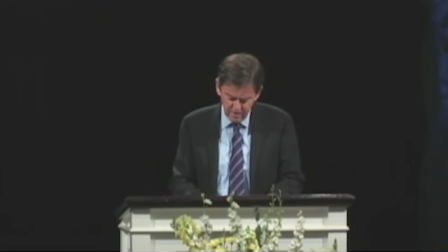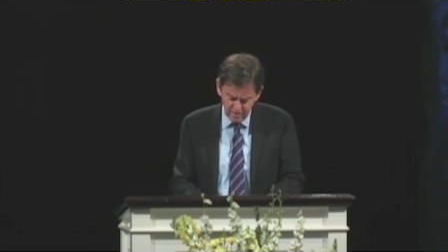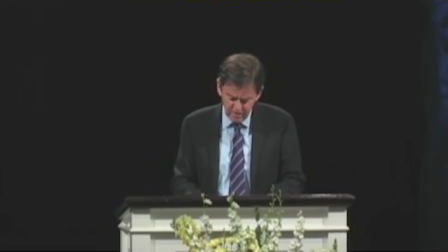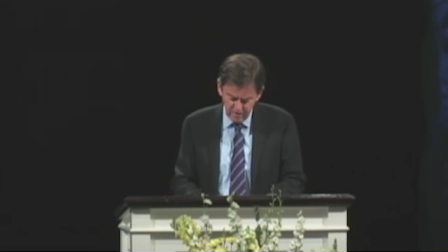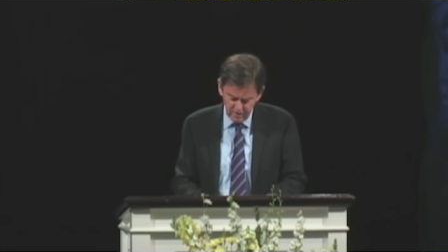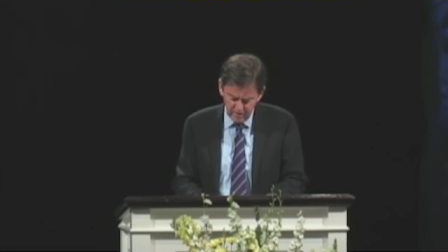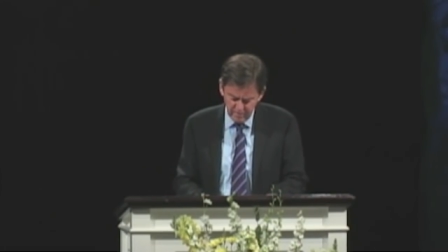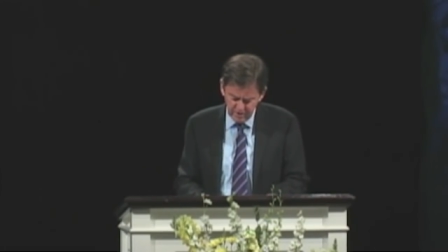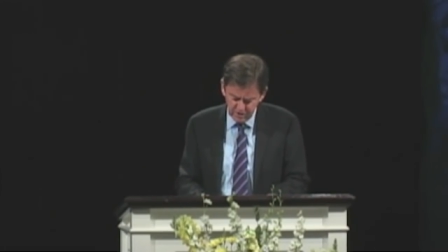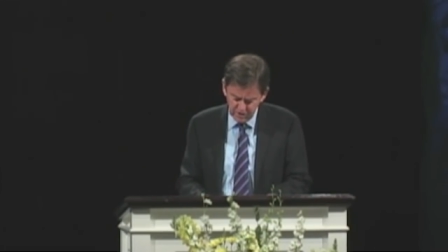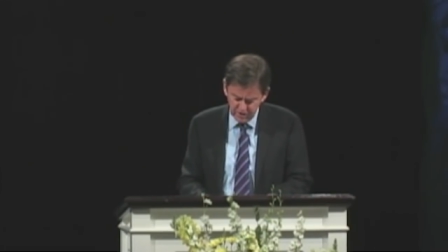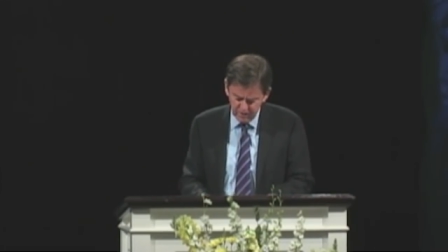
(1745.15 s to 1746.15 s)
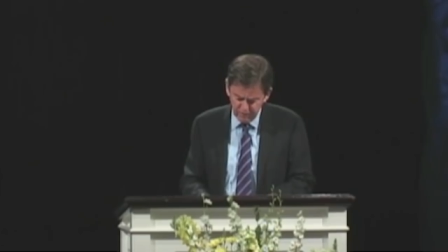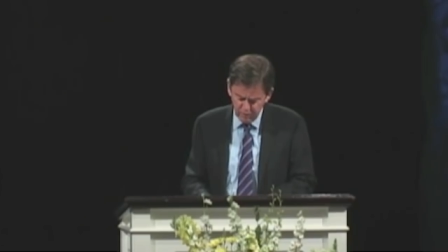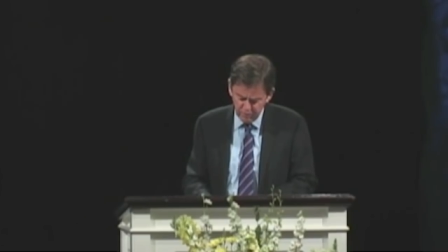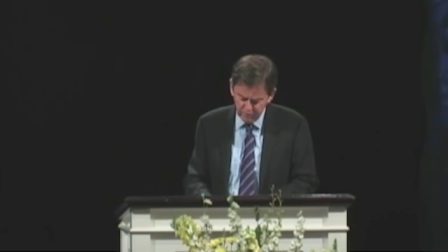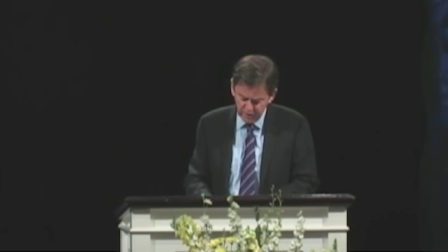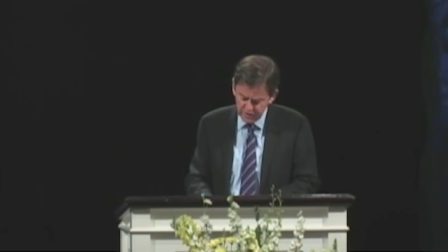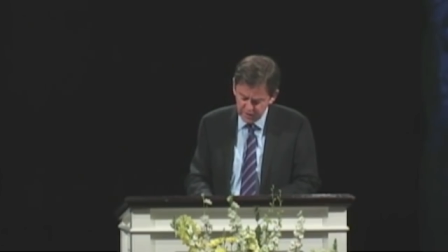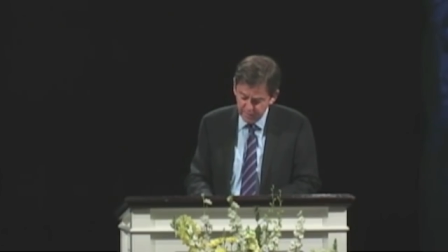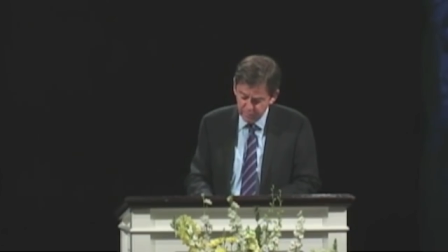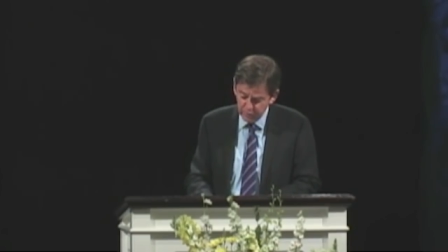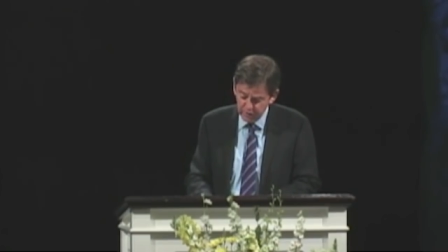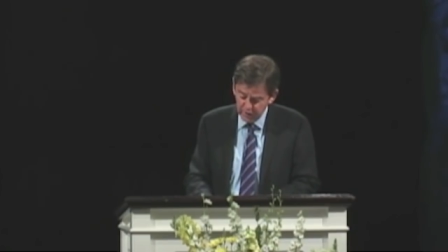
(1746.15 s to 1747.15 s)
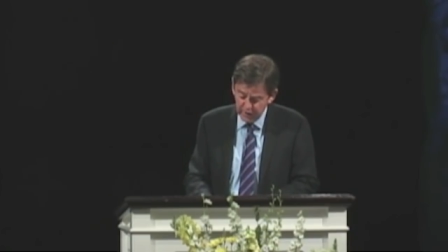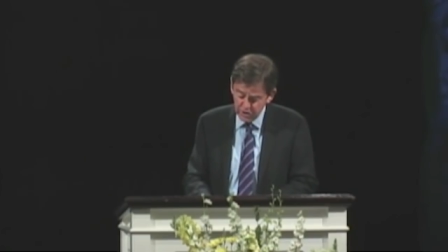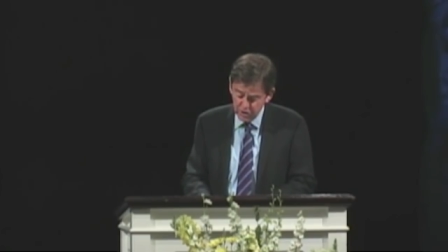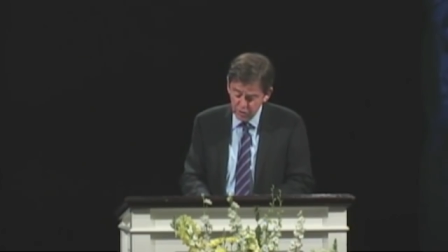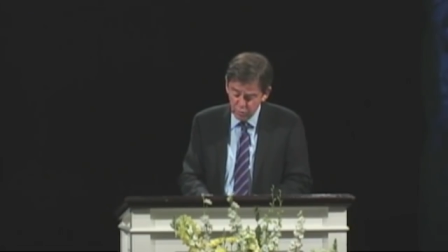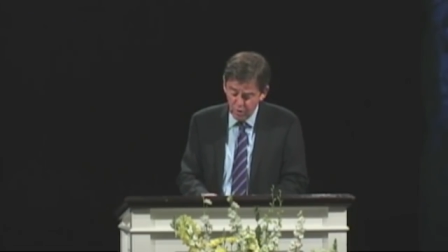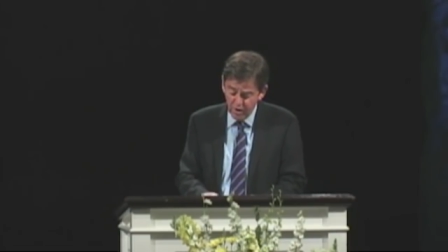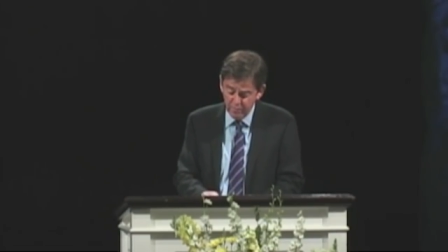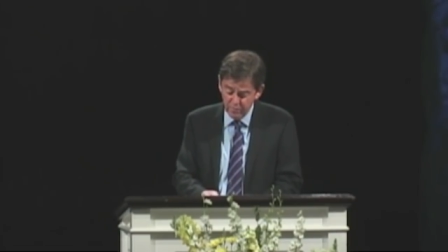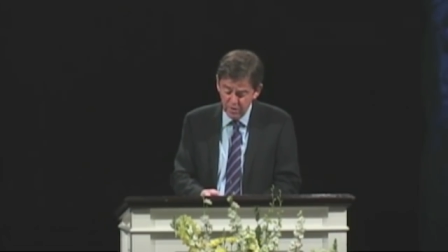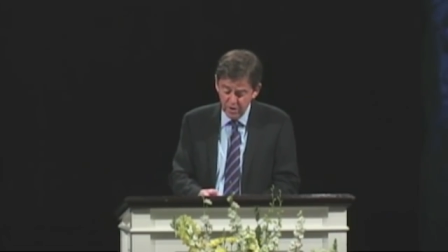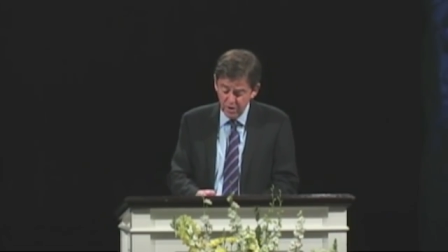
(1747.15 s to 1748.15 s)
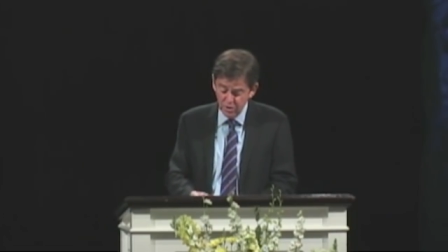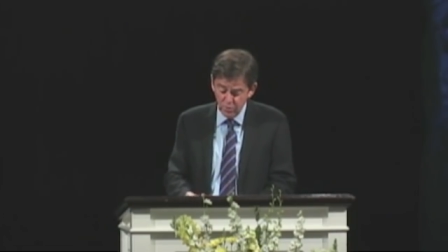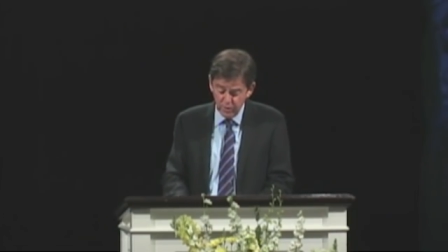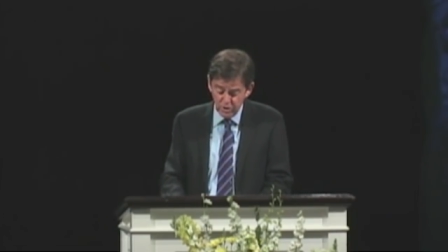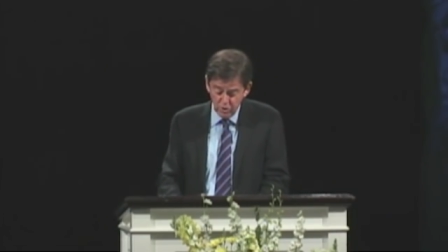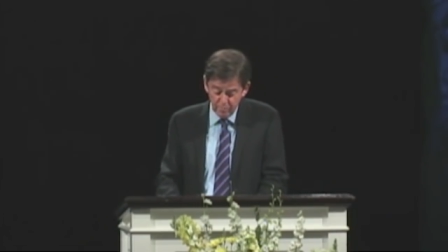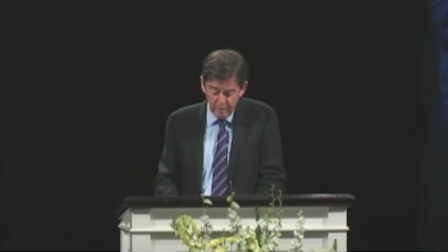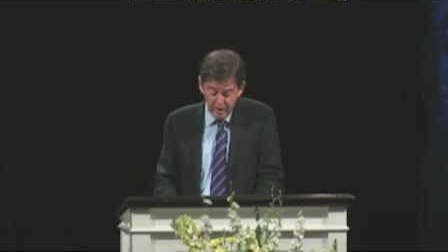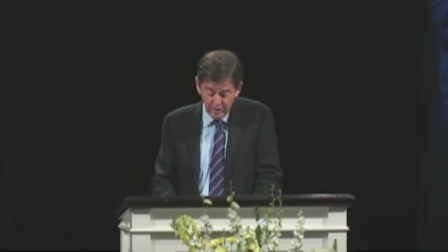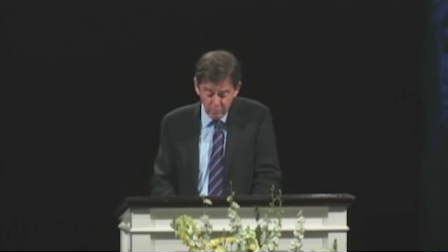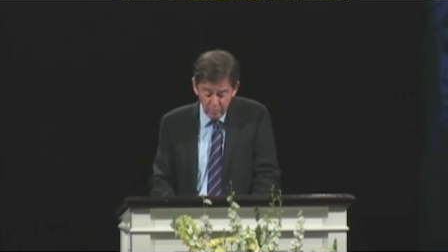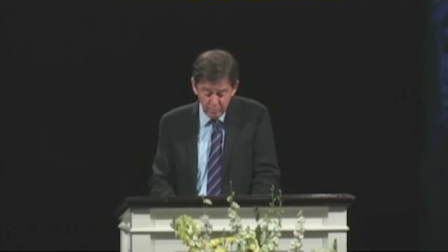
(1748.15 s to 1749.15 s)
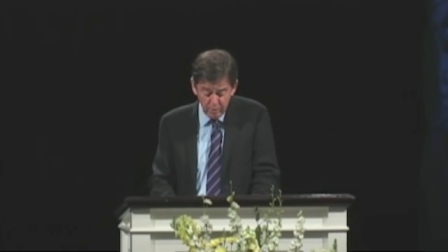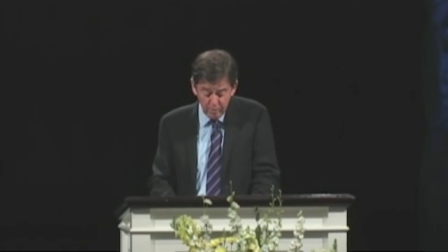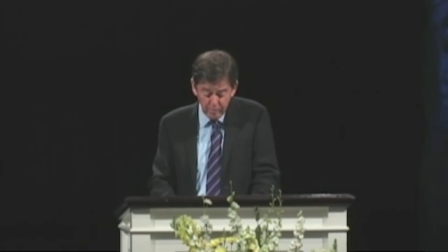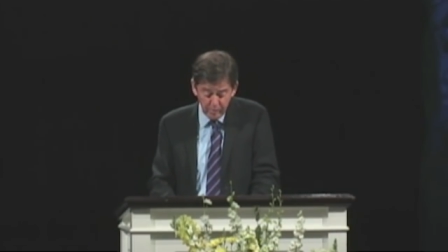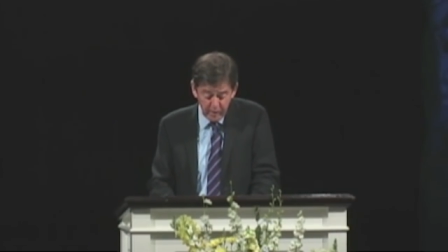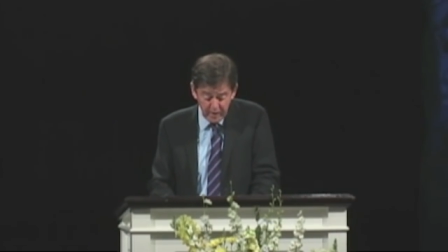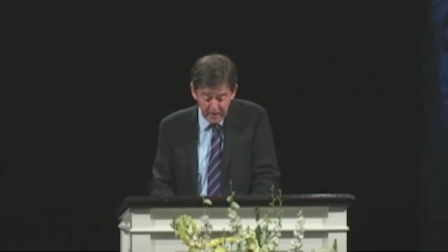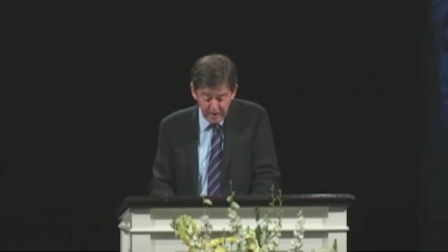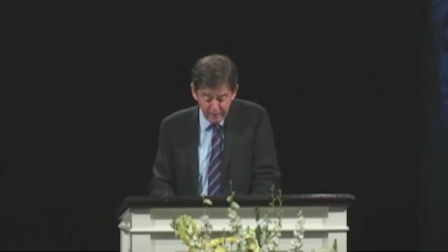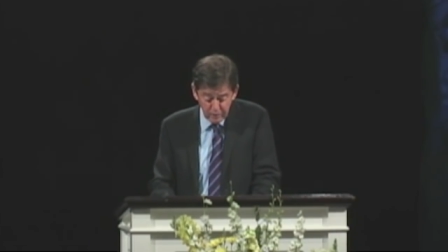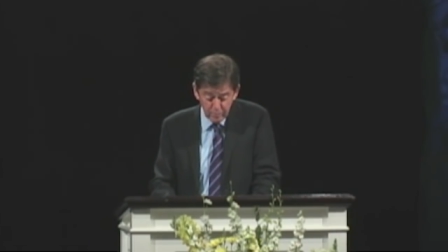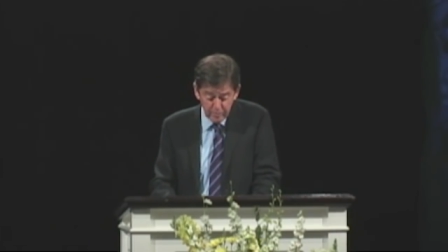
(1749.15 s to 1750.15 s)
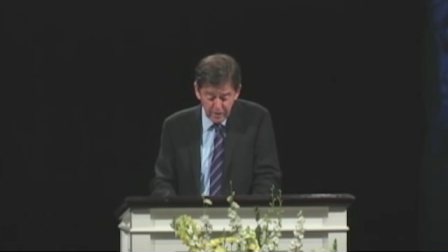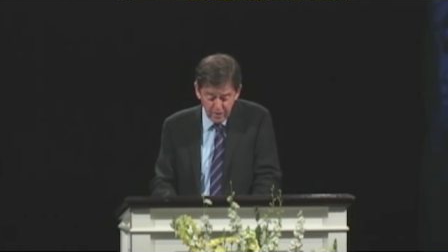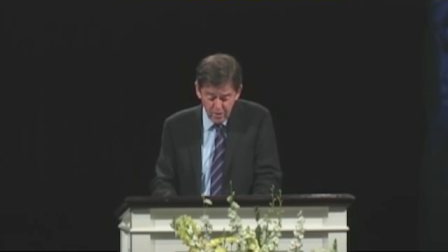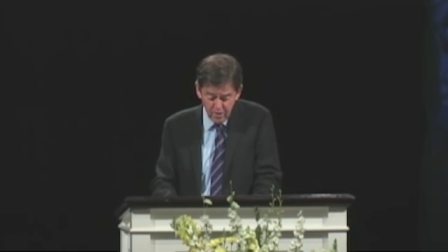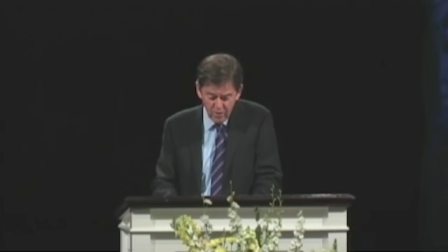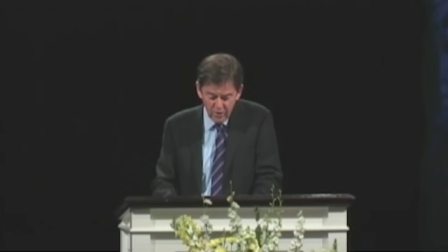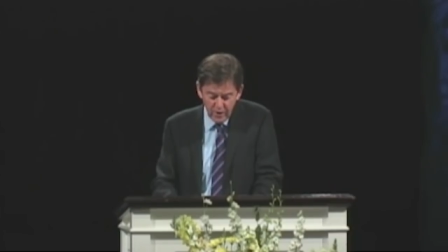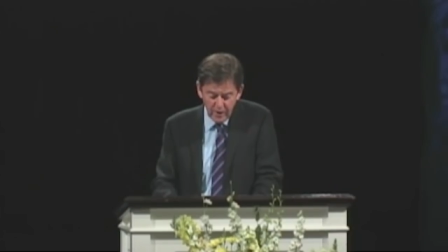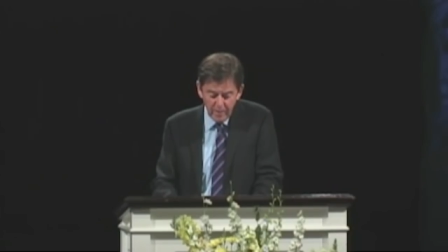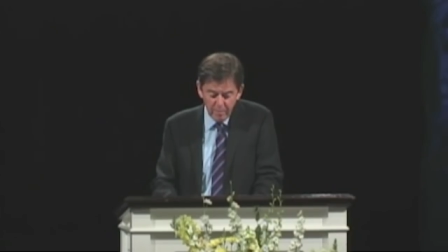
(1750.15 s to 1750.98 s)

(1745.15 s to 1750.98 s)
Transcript: Let me just give you, for example, Galatians 1, to which your mind will probably inevitably go.